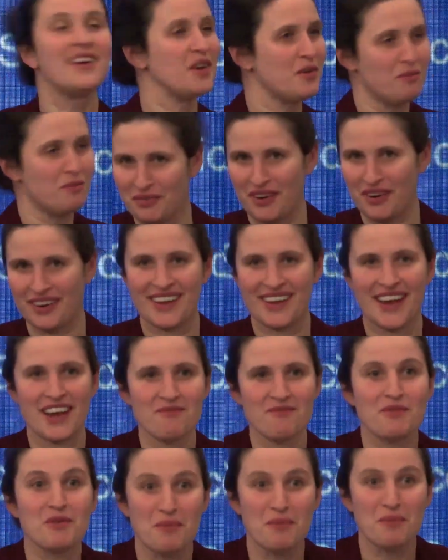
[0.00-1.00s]
Perfect.
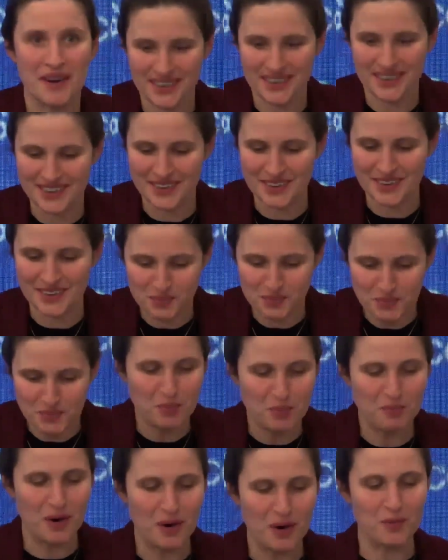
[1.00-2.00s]
I've prepared a
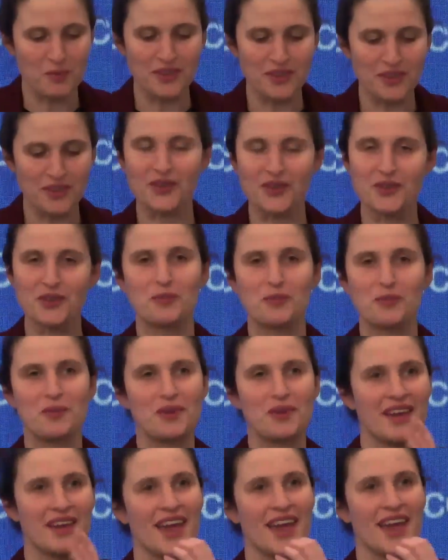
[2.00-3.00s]
small PowerPoint in order to
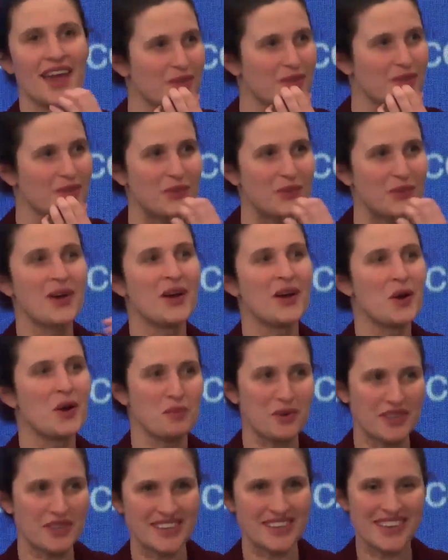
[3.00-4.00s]
be able to
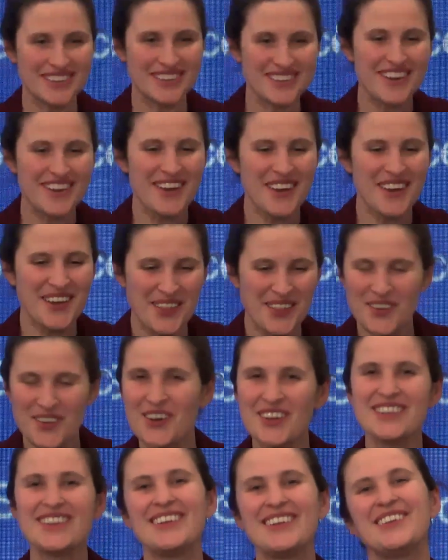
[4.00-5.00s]
present the
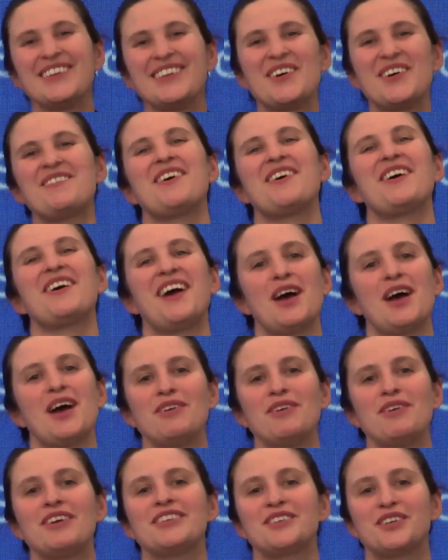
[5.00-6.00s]
content of our
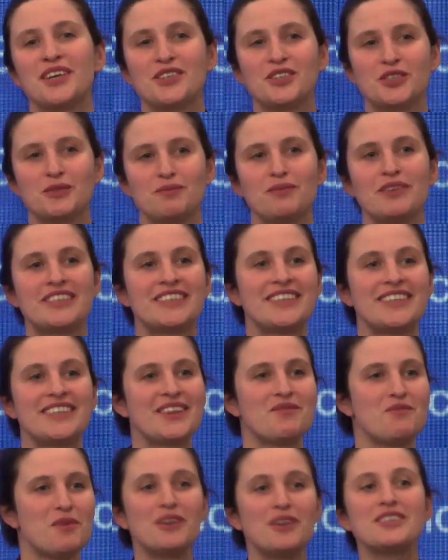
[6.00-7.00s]
amicus curiae submission
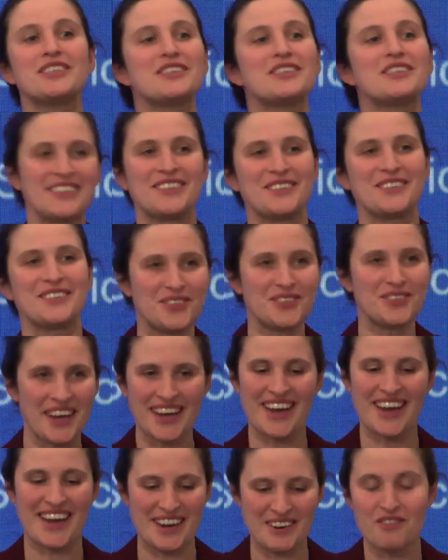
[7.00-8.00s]
in the most efficient
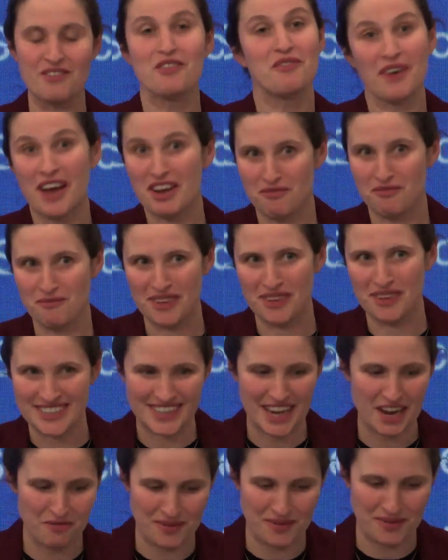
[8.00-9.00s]
way in the 5 minutes
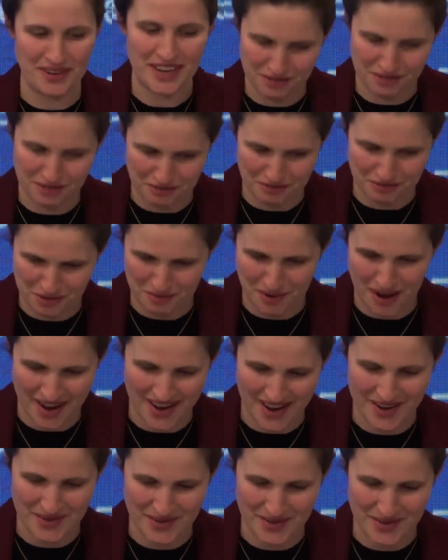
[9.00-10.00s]
that I've been given for
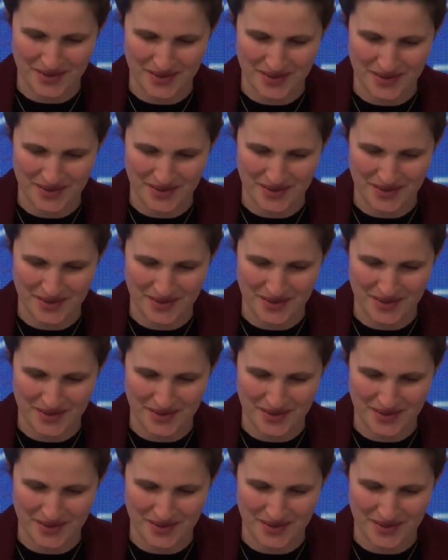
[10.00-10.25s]
my